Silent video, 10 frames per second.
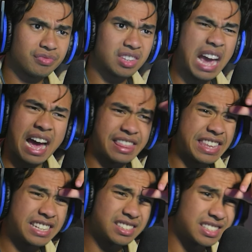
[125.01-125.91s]
Yeah, I
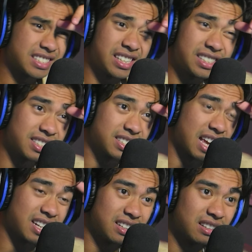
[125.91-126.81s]
think he's a Zenin.